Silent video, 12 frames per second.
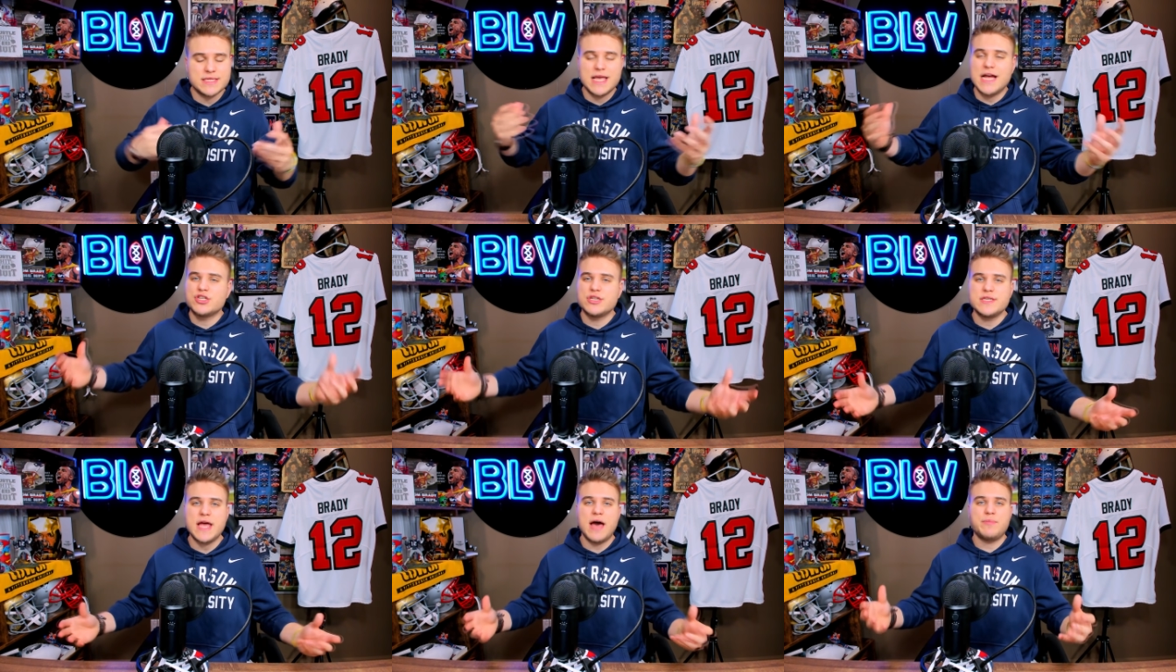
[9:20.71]
That
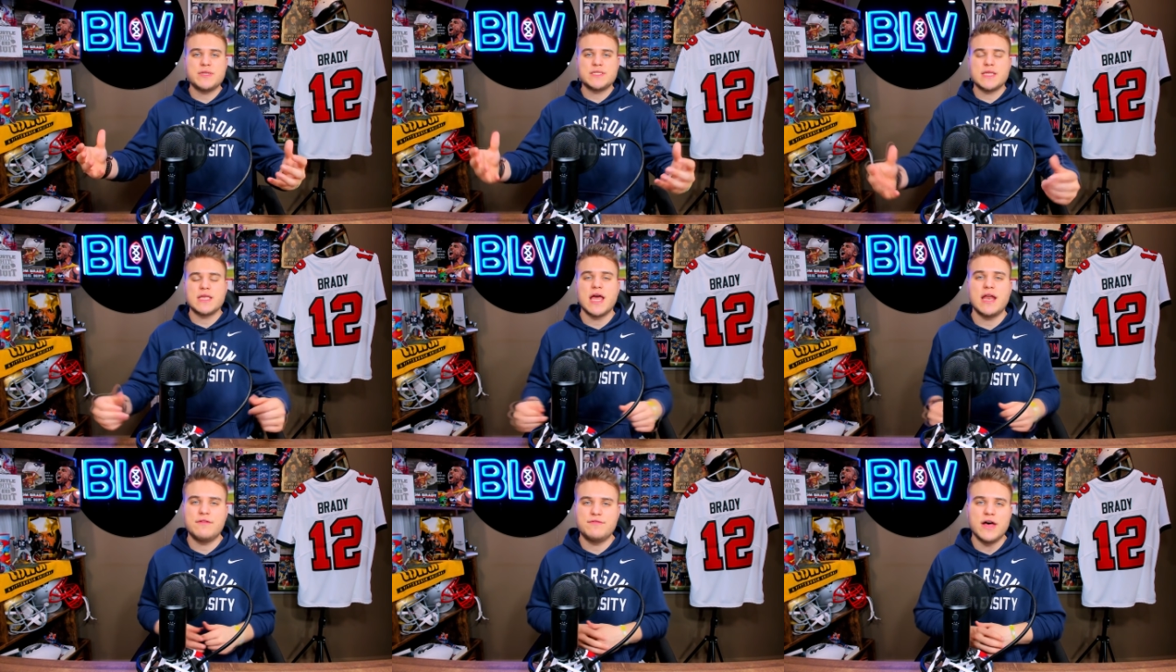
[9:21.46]
just happens in the
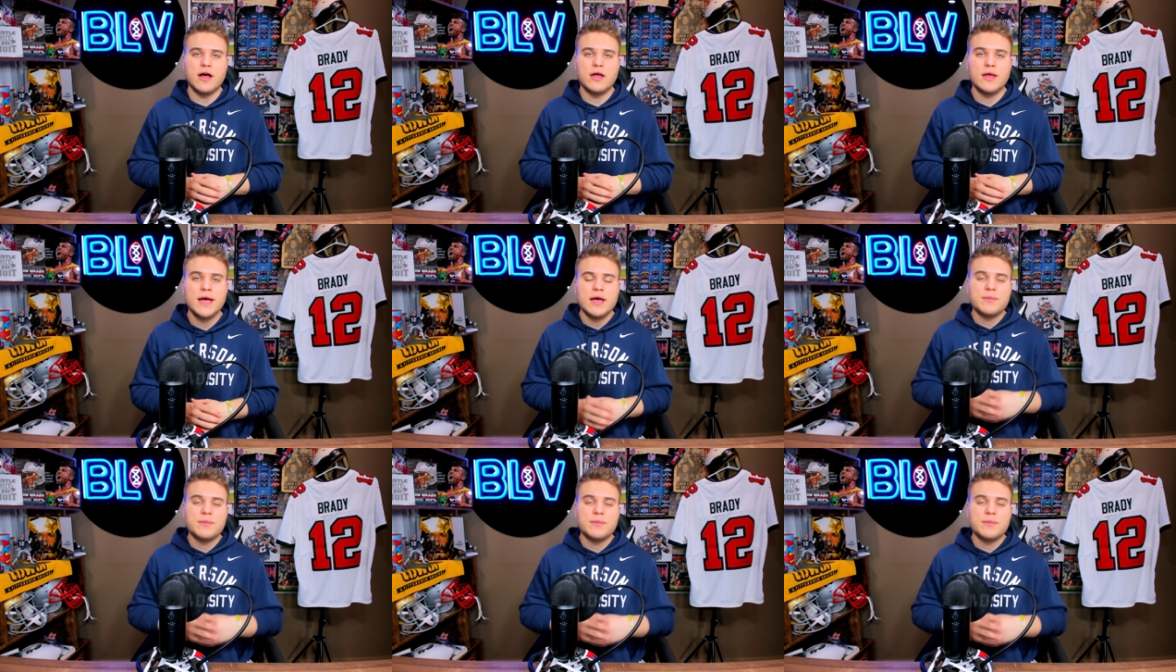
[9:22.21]
NFL.